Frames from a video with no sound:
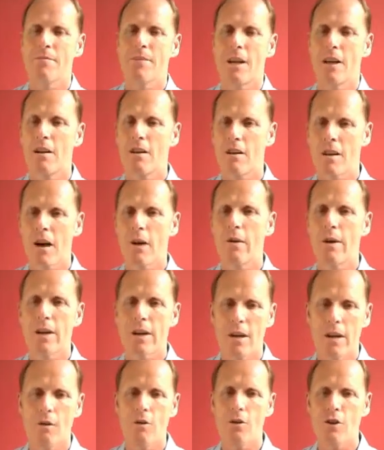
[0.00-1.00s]
And I'll go in
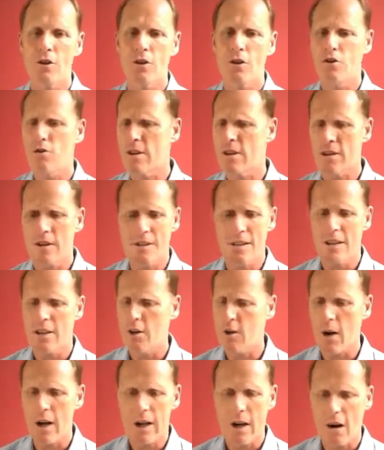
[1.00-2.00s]
and I'll look on the dresser and I'll say,
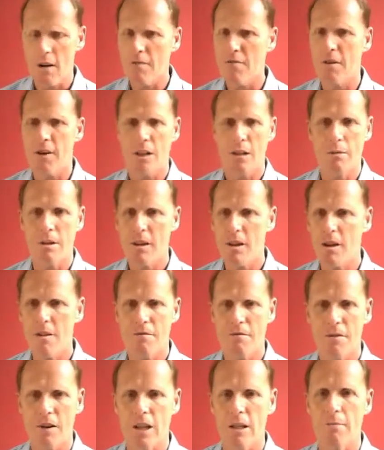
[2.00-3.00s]
no, I can't find them, I
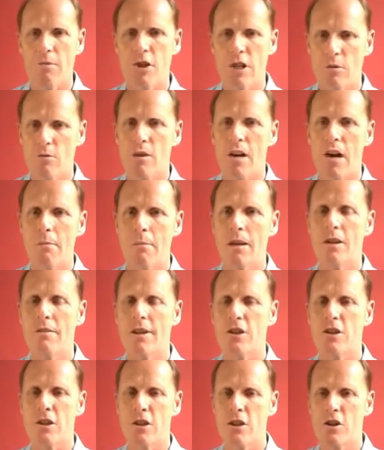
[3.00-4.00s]
can't find them. And she will come in
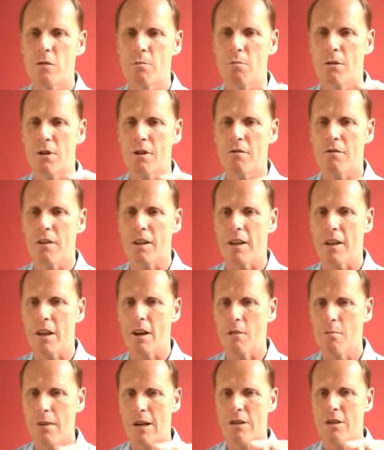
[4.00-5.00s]
eventually and she'll put her finger,
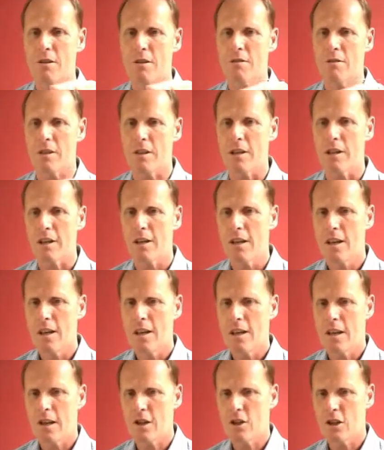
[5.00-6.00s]
her magic finger,
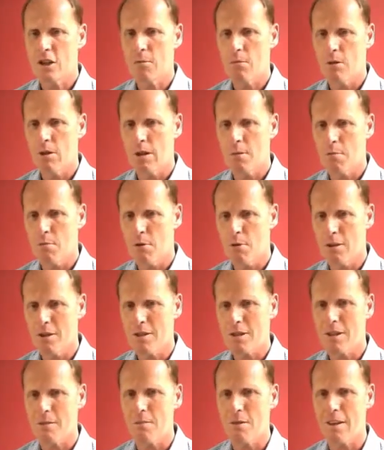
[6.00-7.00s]
and she will then point
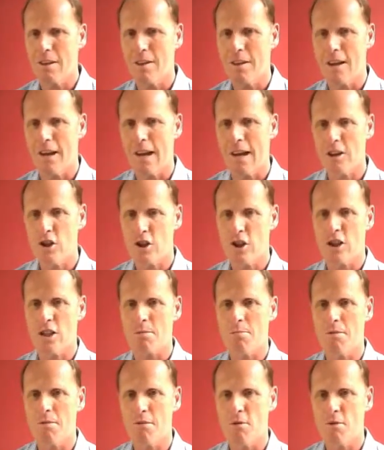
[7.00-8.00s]
to them like that. And
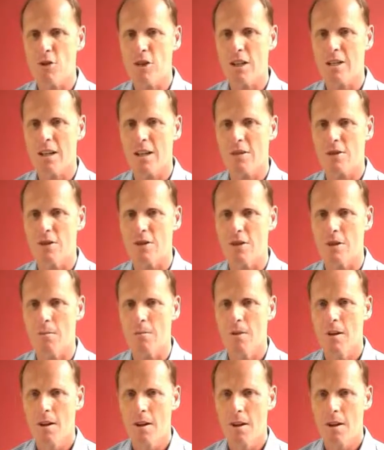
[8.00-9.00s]
just before she touches
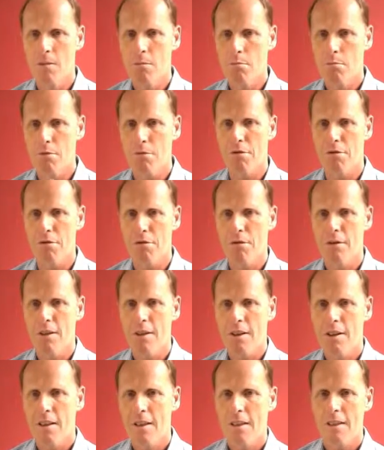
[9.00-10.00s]
them, poof,
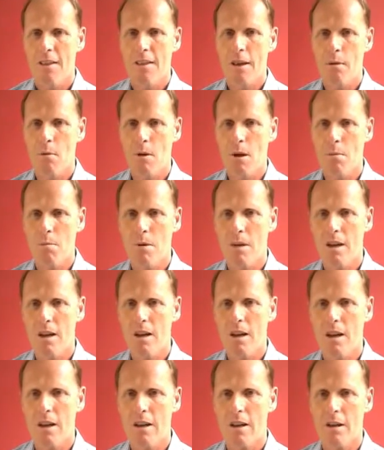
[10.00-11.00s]
they will
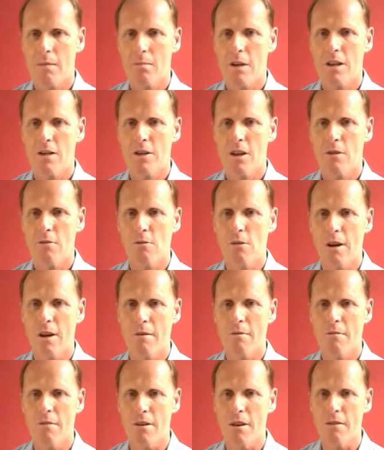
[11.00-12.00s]
appear like magic right
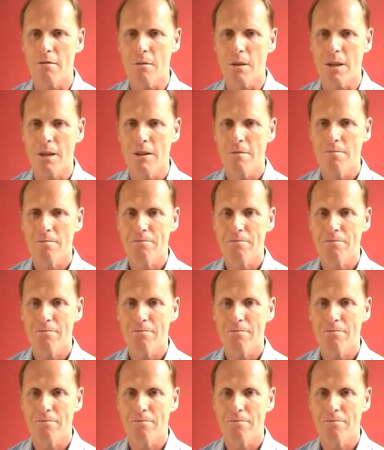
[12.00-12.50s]
in front of me.